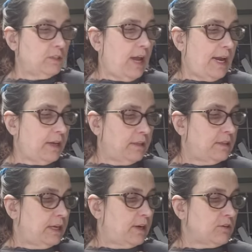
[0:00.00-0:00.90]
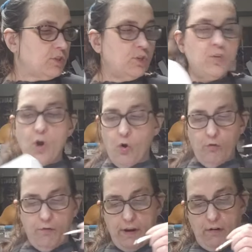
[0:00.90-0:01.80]
Like, there's
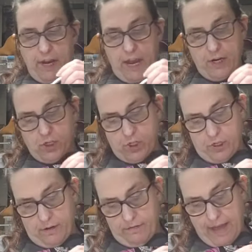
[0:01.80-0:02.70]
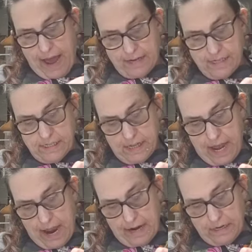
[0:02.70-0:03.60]
no variation of that
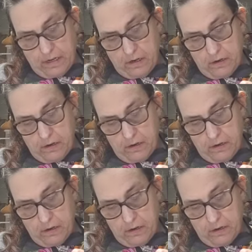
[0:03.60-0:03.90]
design